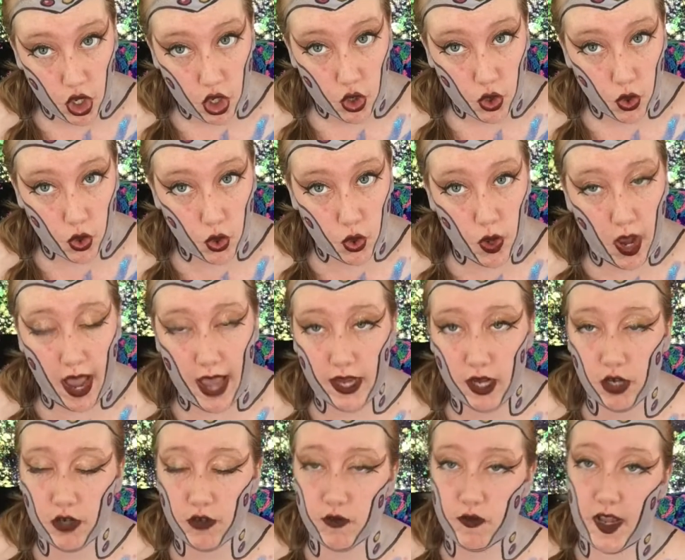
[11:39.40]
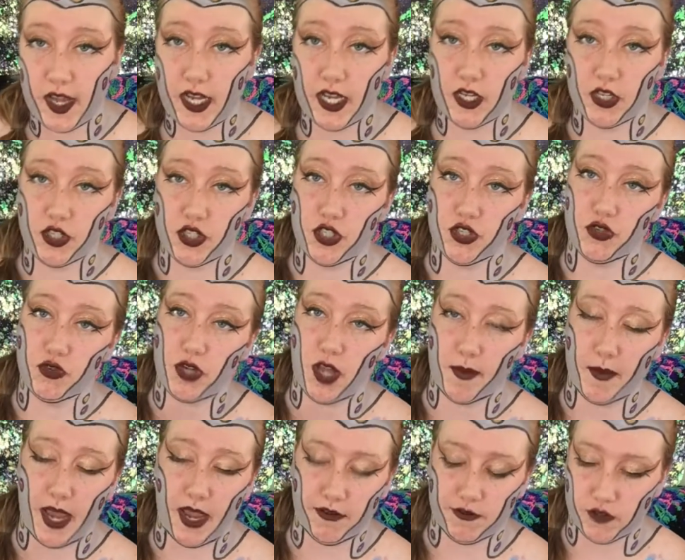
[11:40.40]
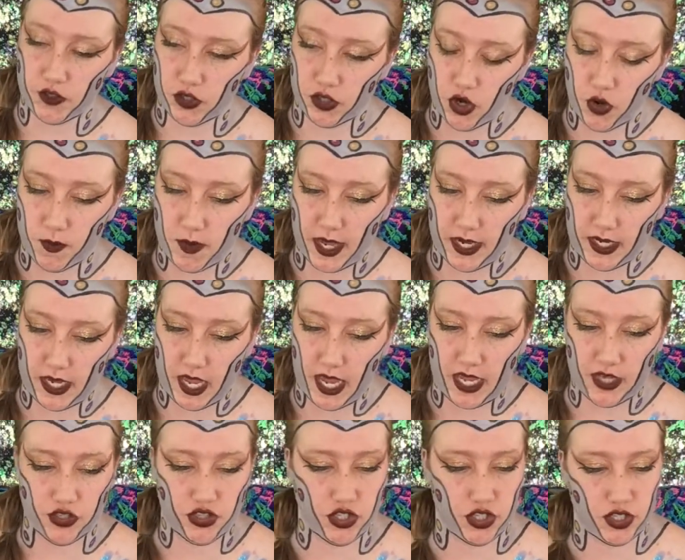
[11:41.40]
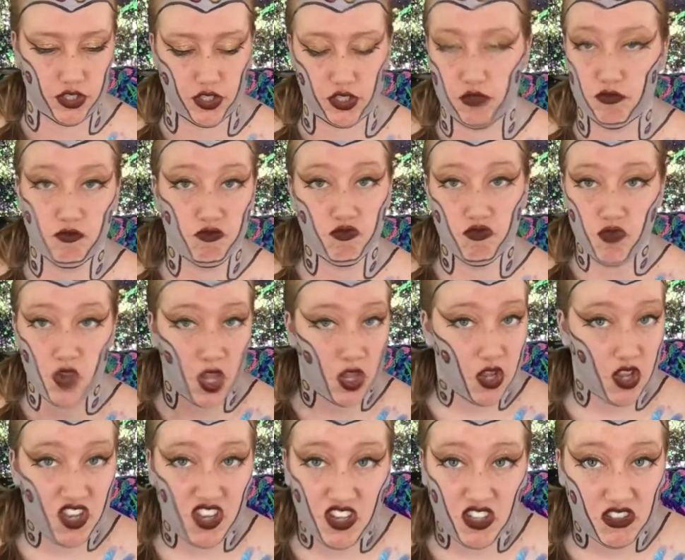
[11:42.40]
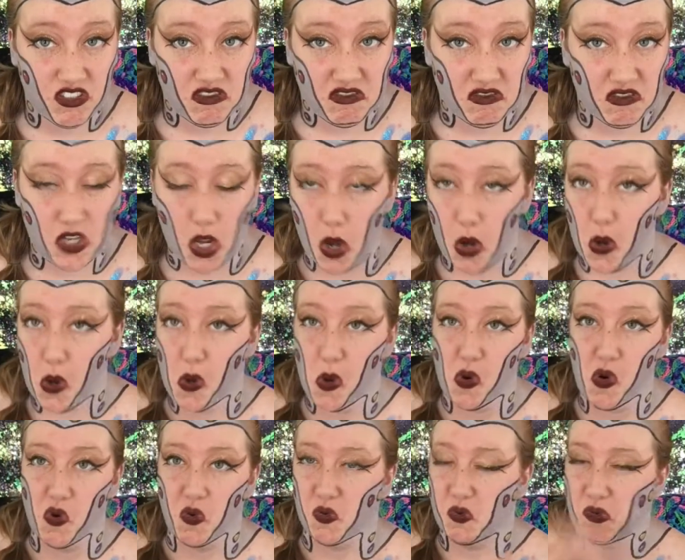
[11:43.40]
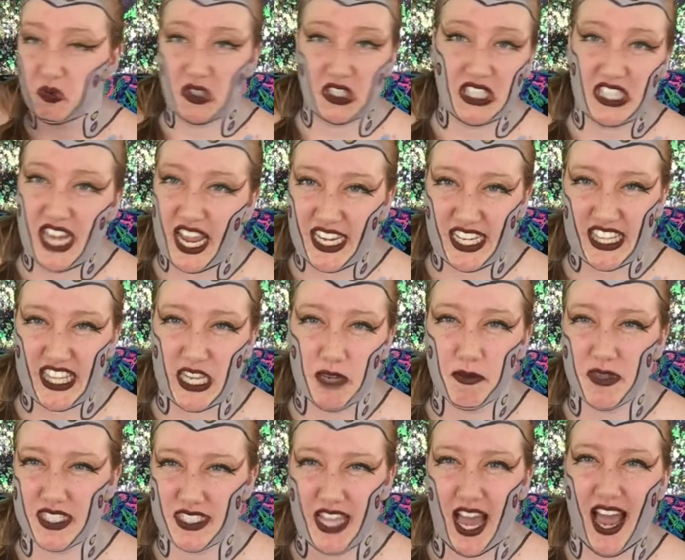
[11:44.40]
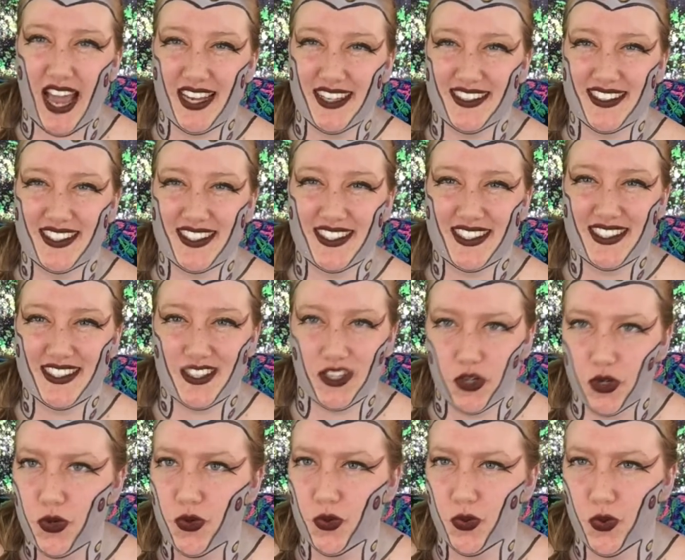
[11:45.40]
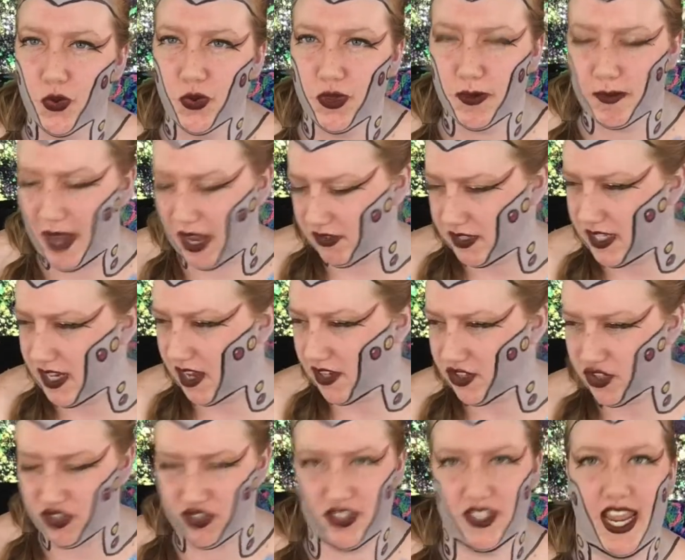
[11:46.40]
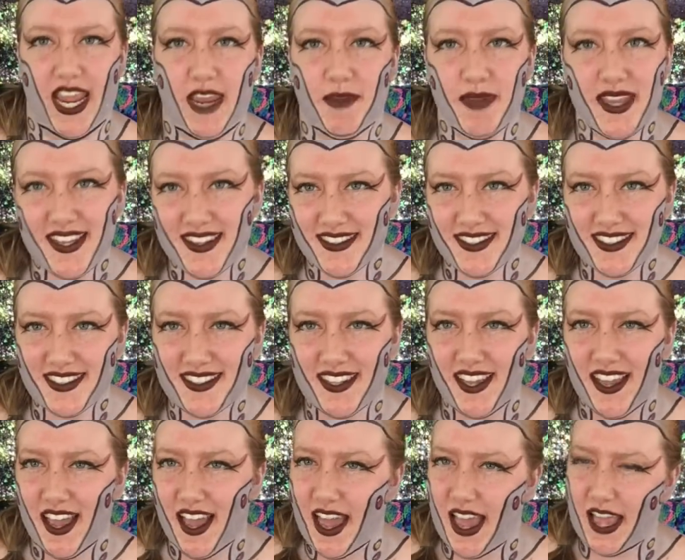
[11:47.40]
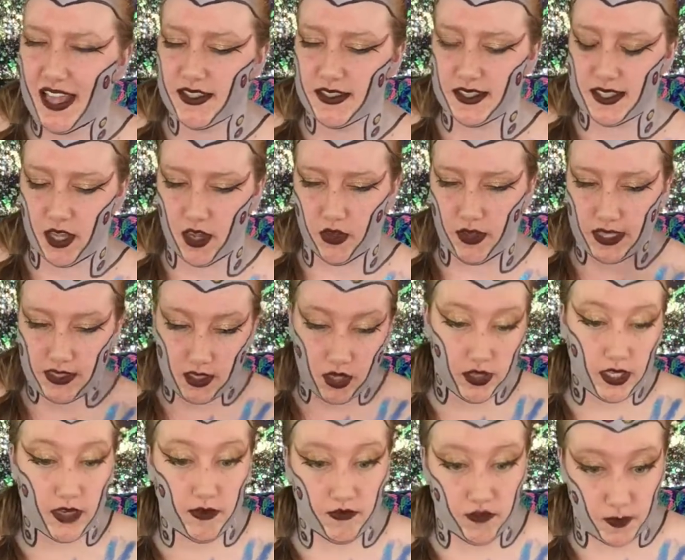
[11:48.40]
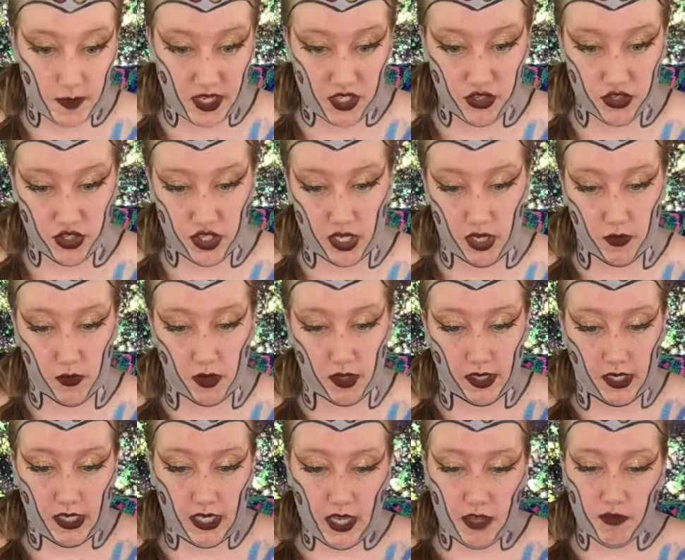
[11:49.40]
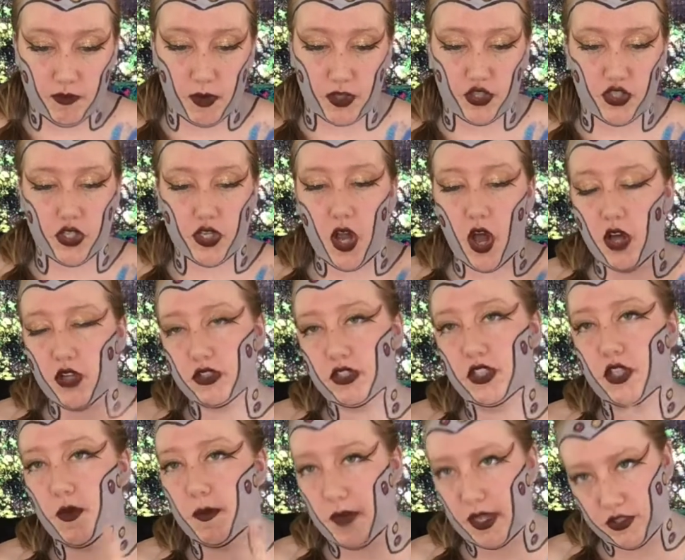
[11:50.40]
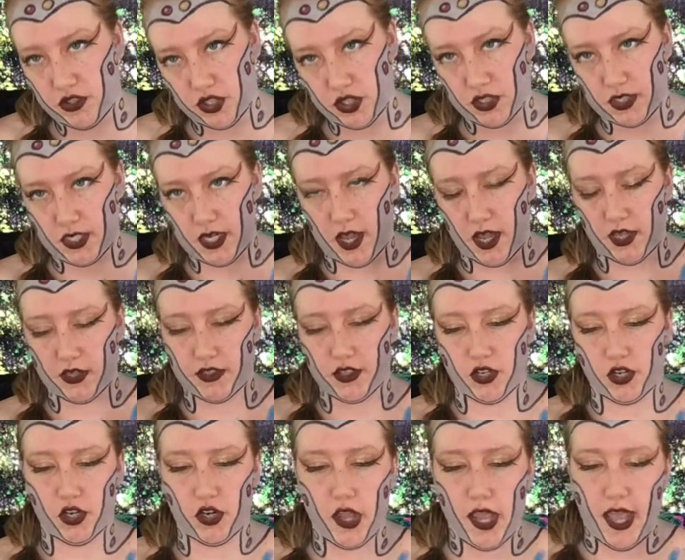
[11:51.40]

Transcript: who hired Fennec to come after Omega, and she doesn't know really anything besides who the bounty hunter's name is. And so that's all the information she can really give. But she also mentions to Hunter